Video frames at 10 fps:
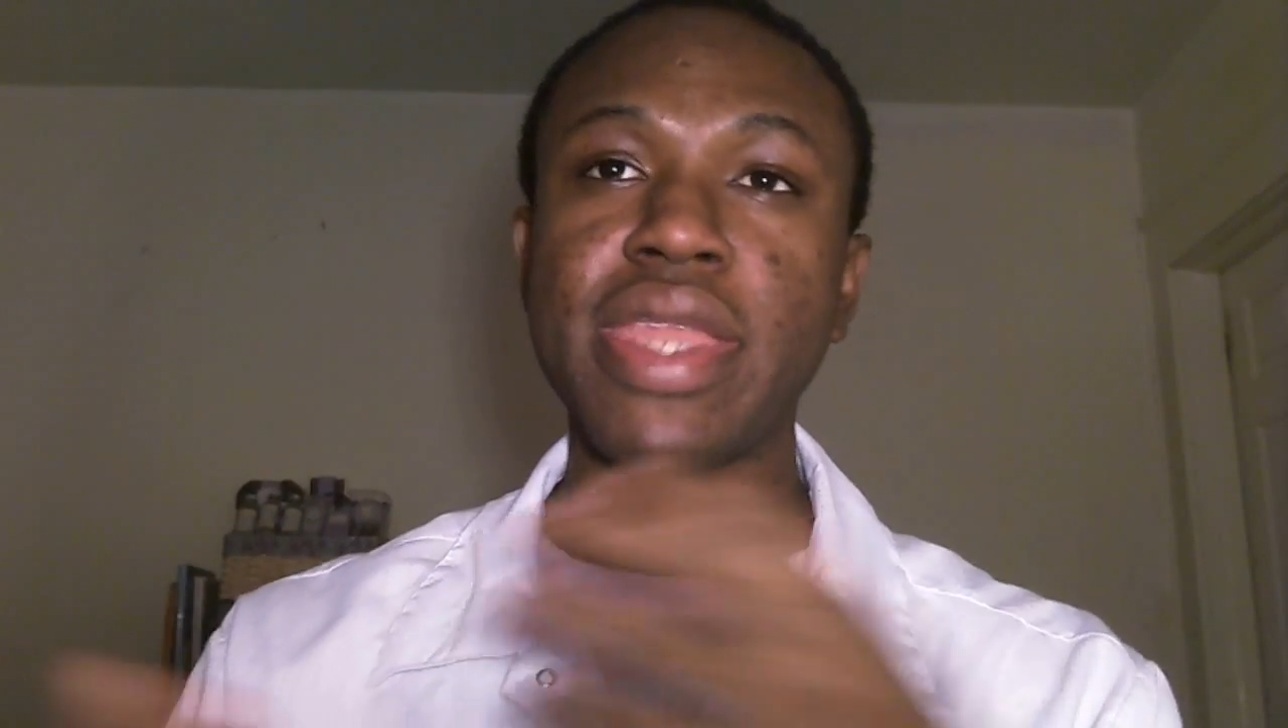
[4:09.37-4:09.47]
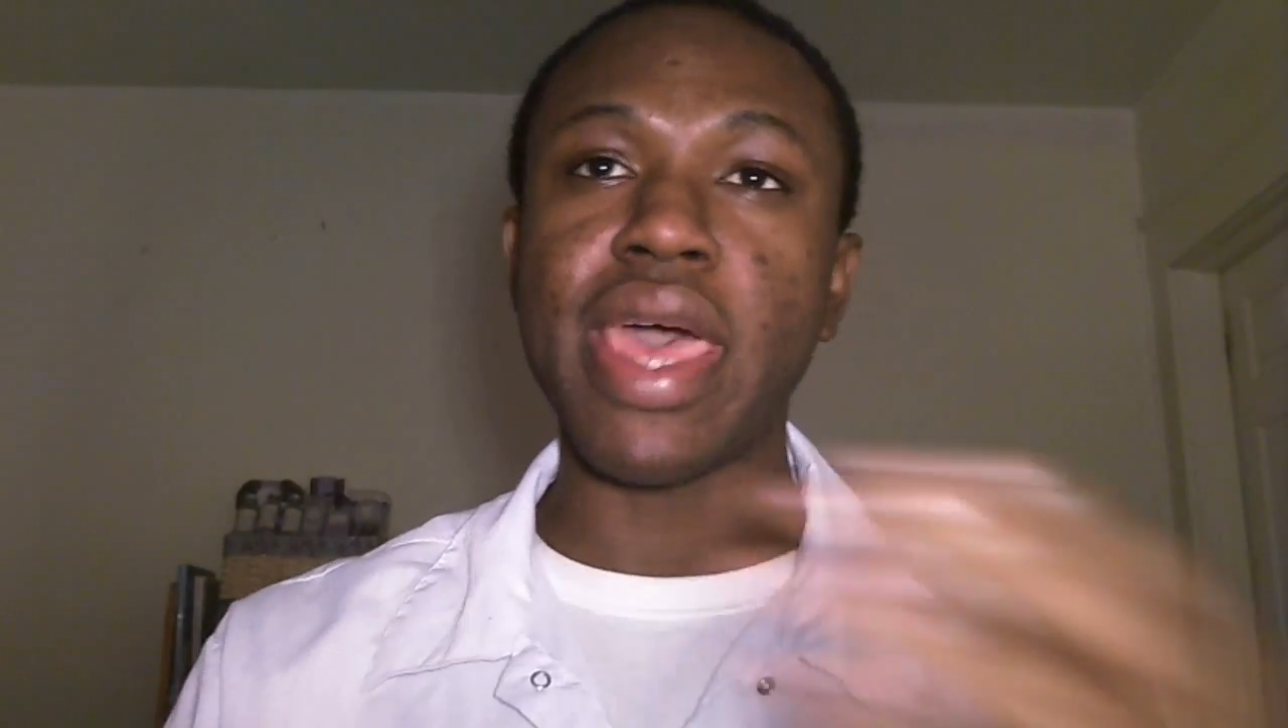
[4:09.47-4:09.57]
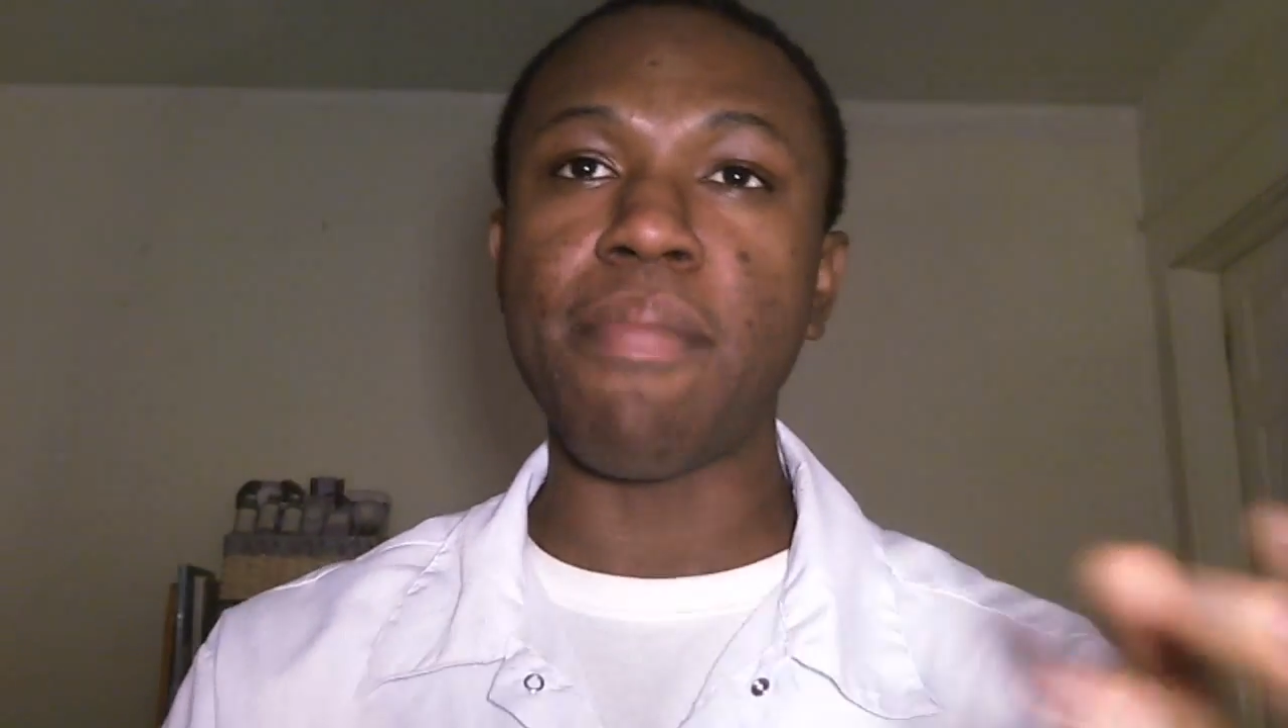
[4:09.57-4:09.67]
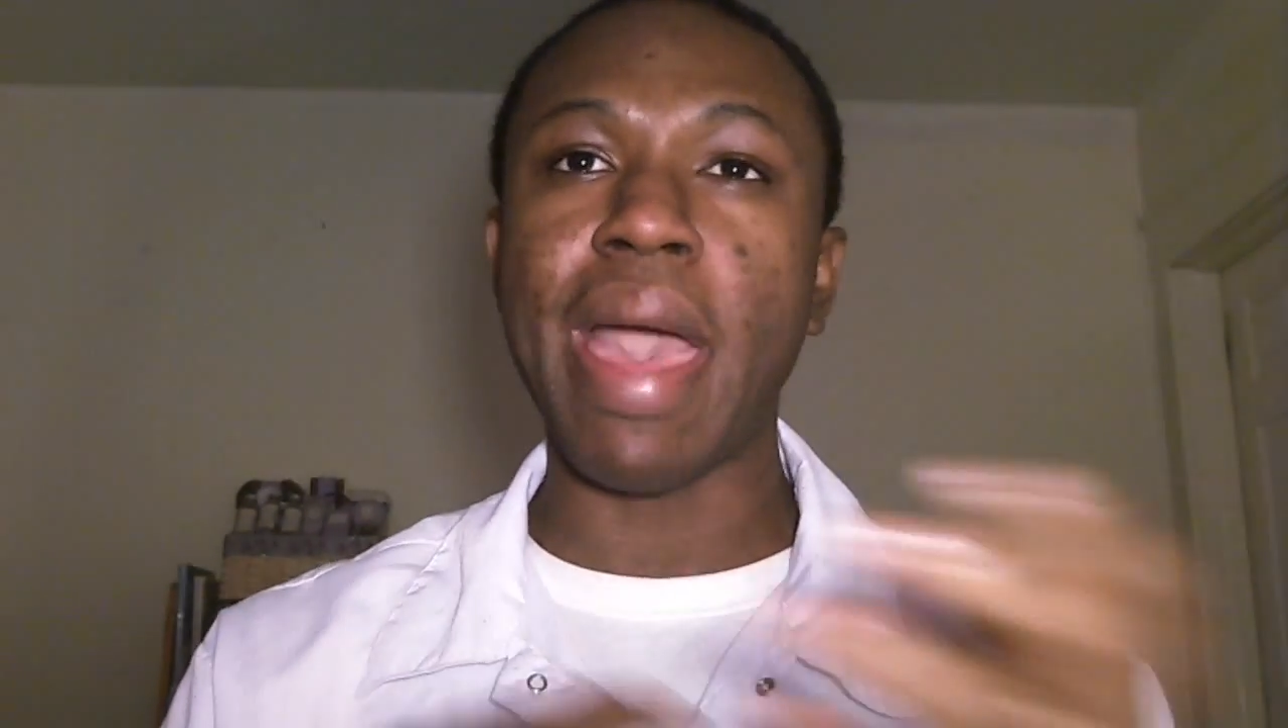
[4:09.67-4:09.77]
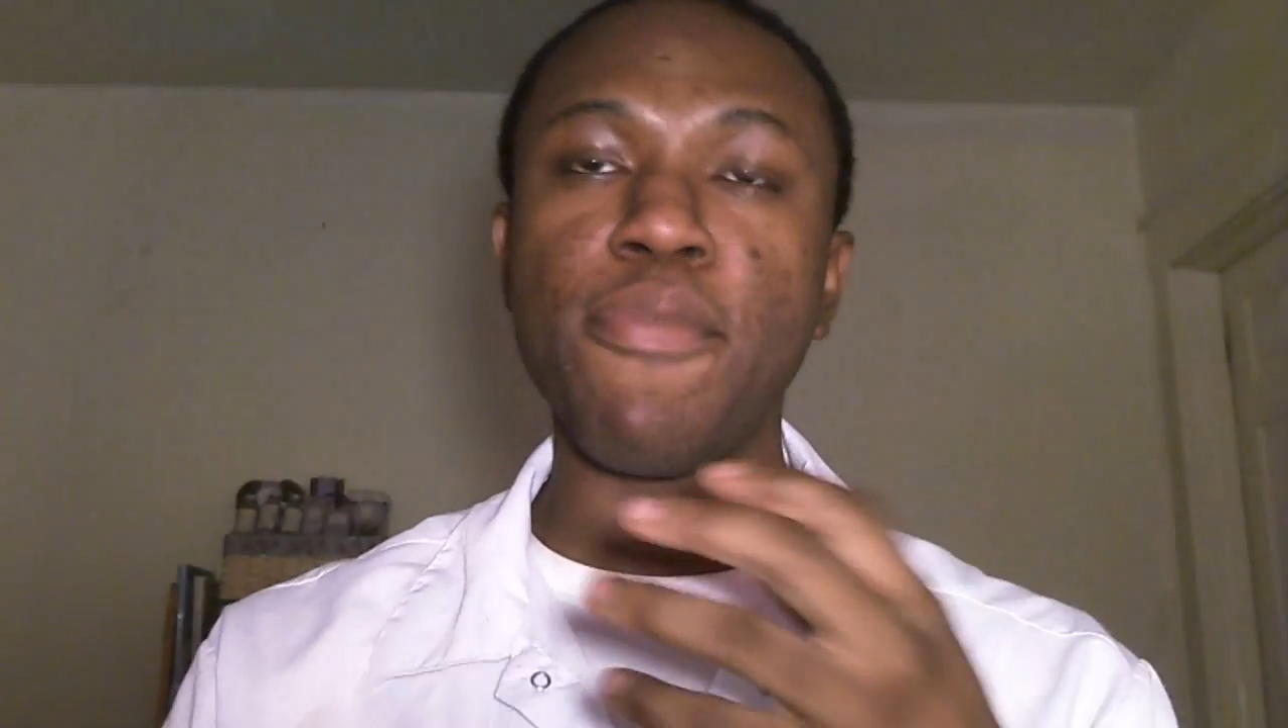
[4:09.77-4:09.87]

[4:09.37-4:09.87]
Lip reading: Now, my